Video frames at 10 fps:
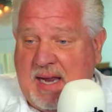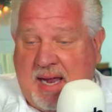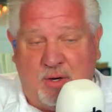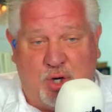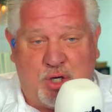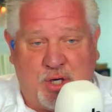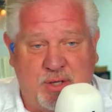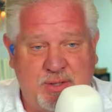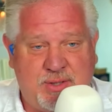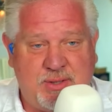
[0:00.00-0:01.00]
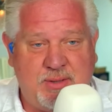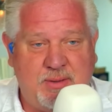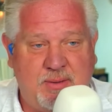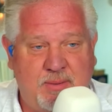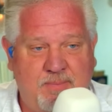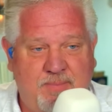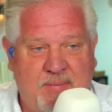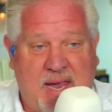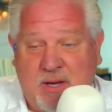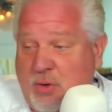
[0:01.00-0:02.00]
and hookers,
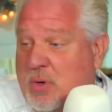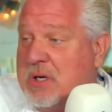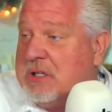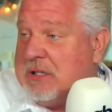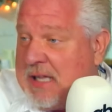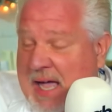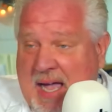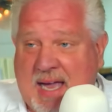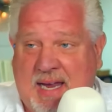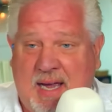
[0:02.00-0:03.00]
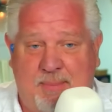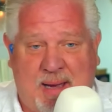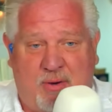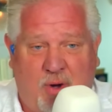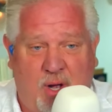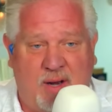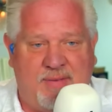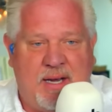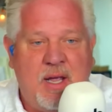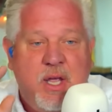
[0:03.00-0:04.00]
and you can lie about all of it.